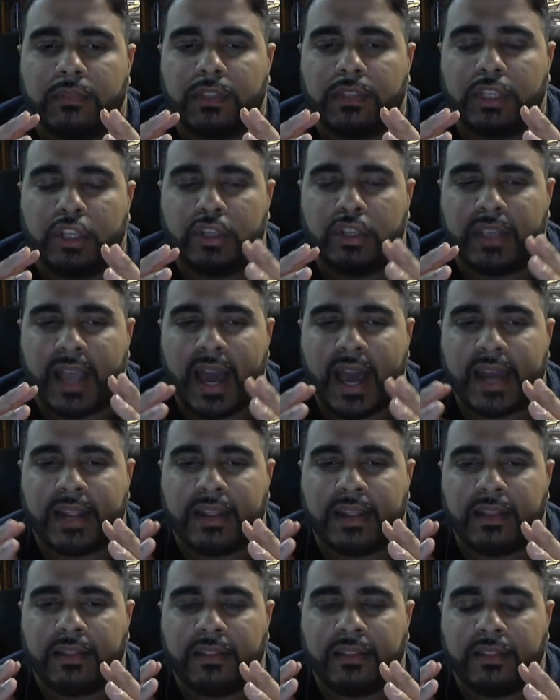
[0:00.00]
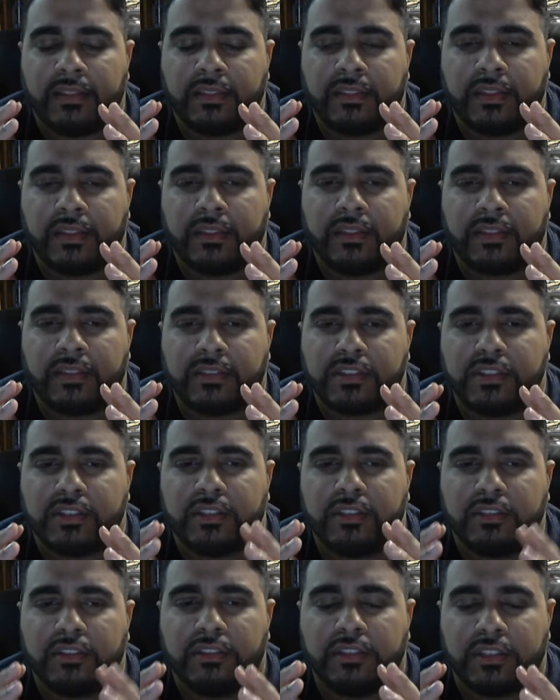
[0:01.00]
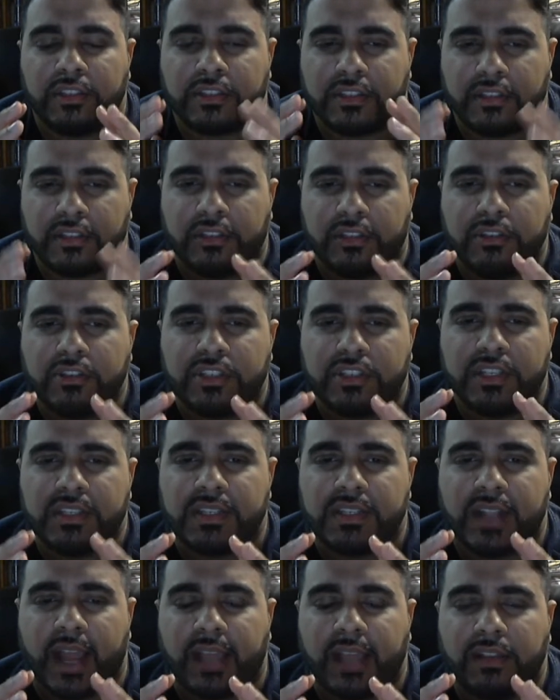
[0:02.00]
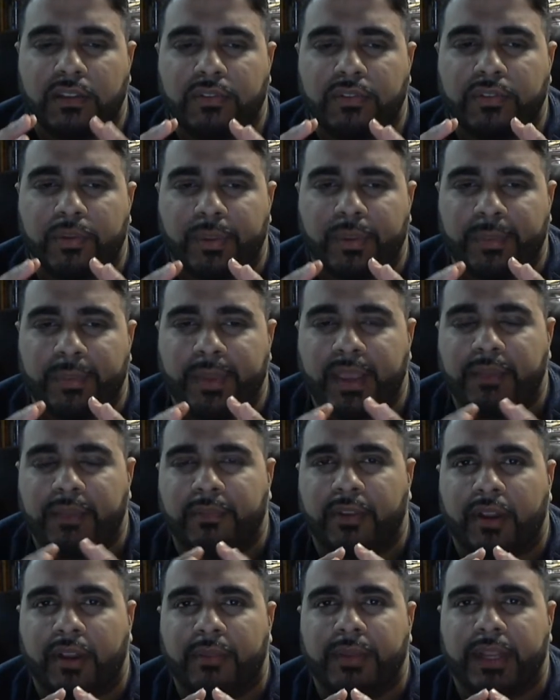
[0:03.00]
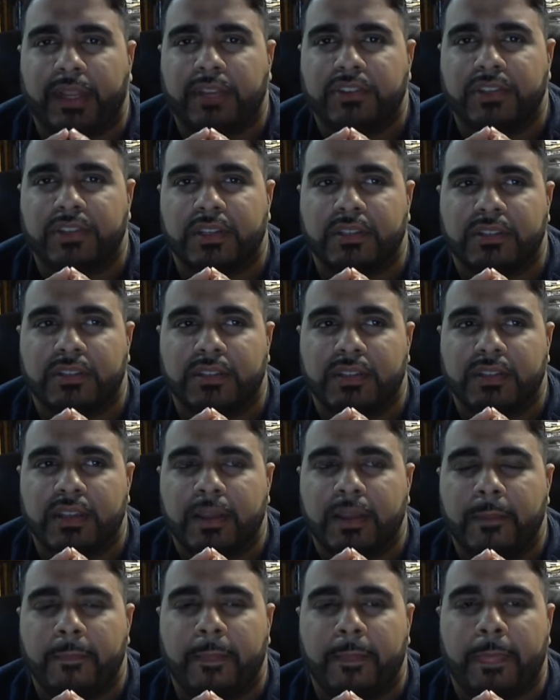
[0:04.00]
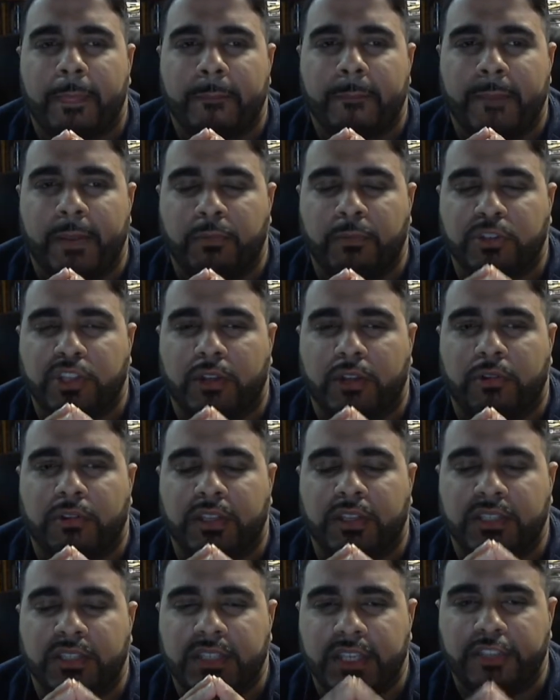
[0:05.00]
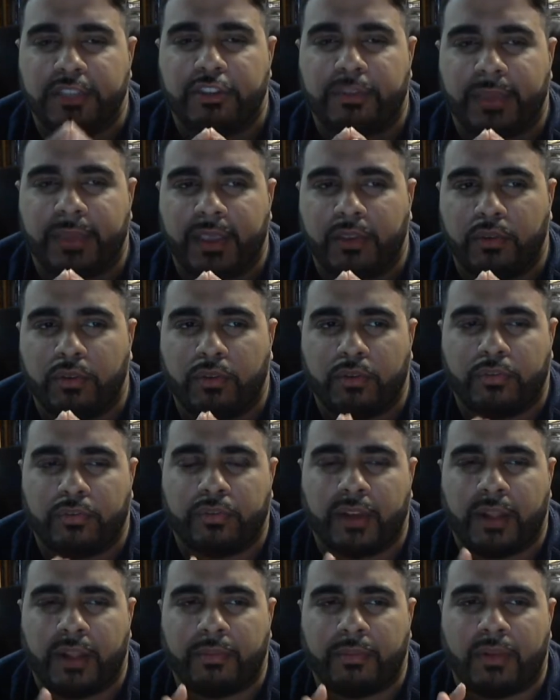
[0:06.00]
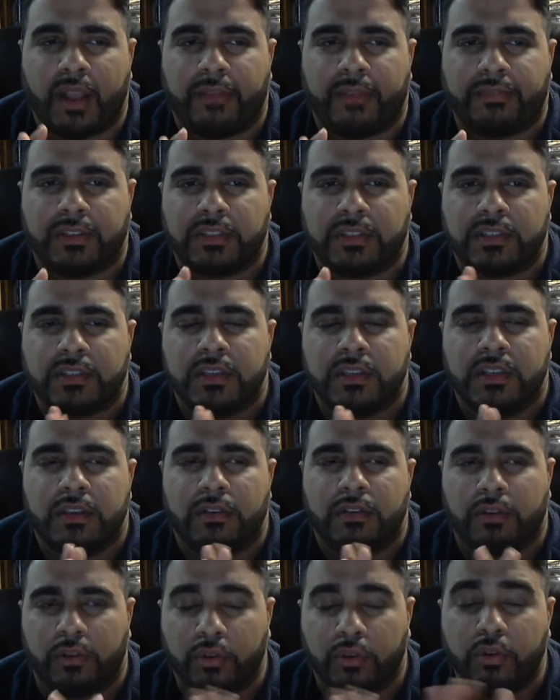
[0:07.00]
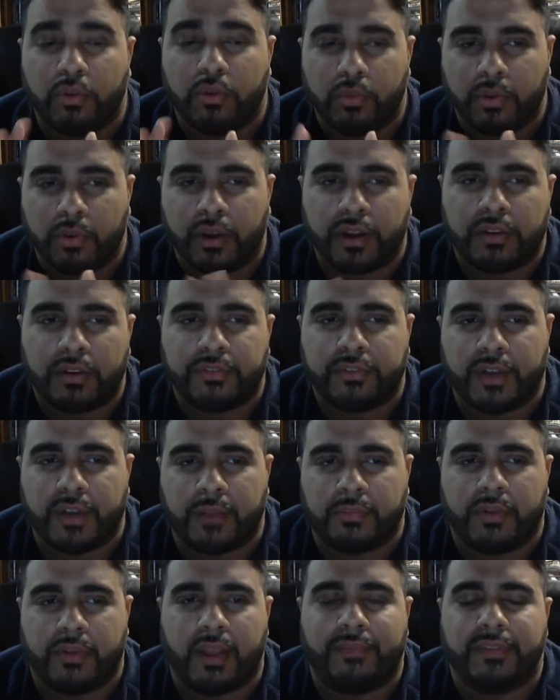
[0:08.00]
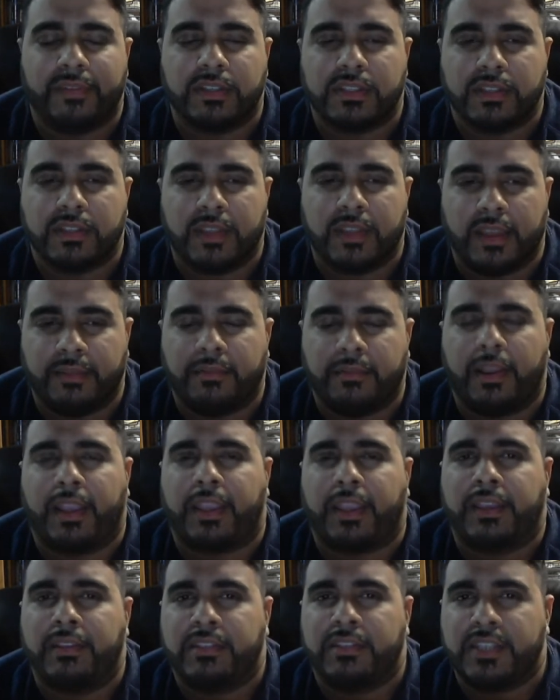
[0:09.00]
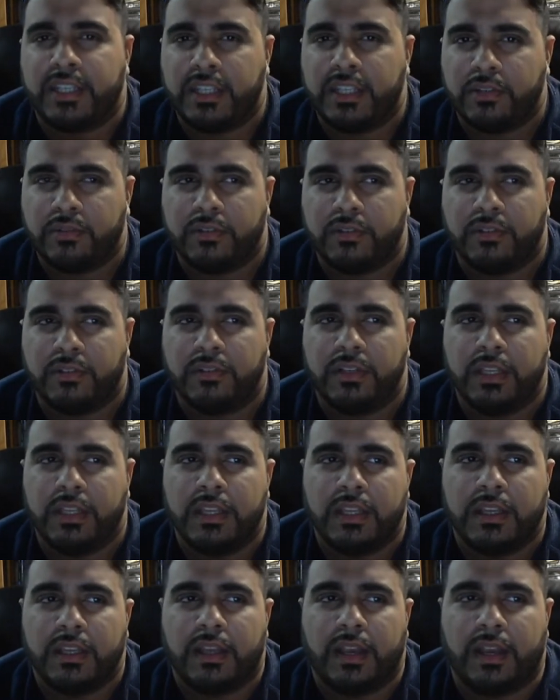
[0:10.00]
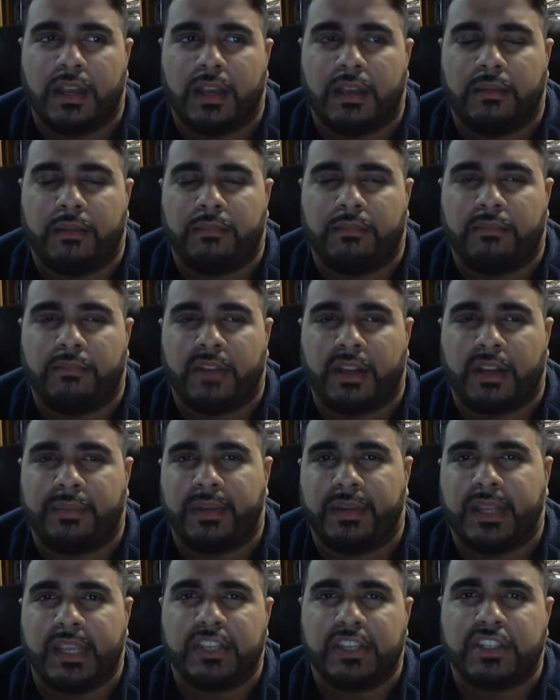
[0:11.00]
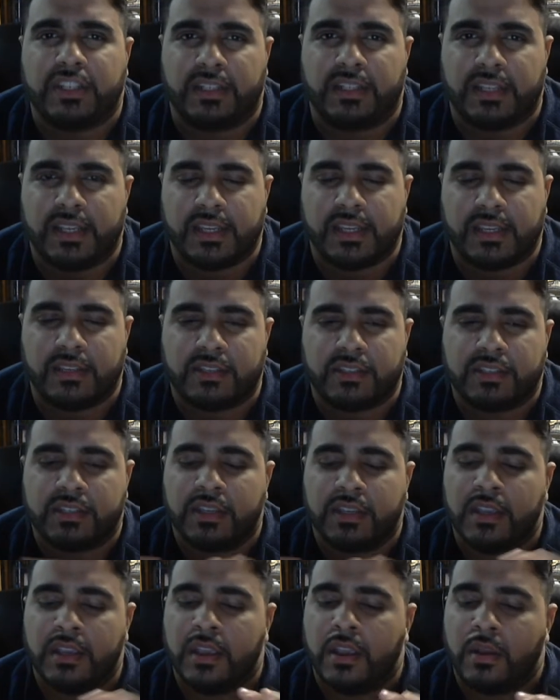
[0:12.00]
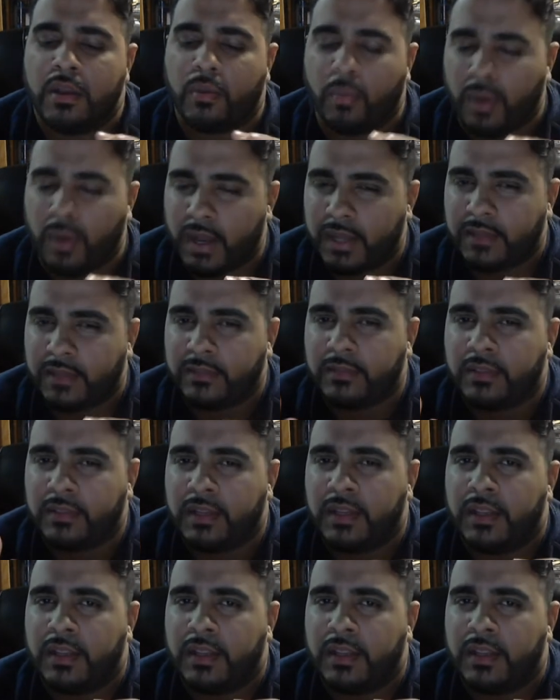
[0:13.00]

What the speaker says: you gotta the solutions that I look for when I'm making recommendations, and which I will continue to make Google for Nonprofits, or Google Work for Nonprofits, a continual recommendation is, one,